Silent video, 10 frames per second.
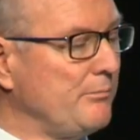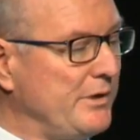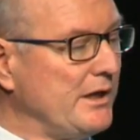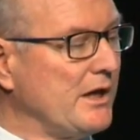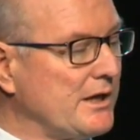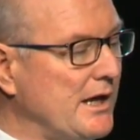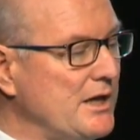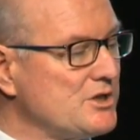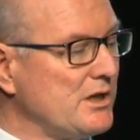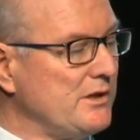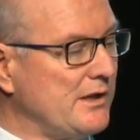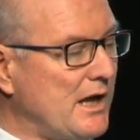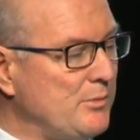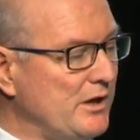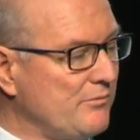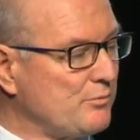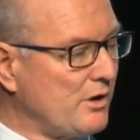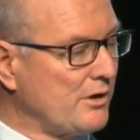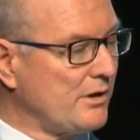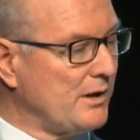being engaged in the ABF
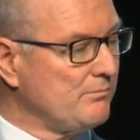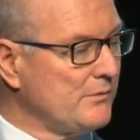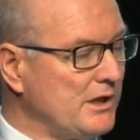program.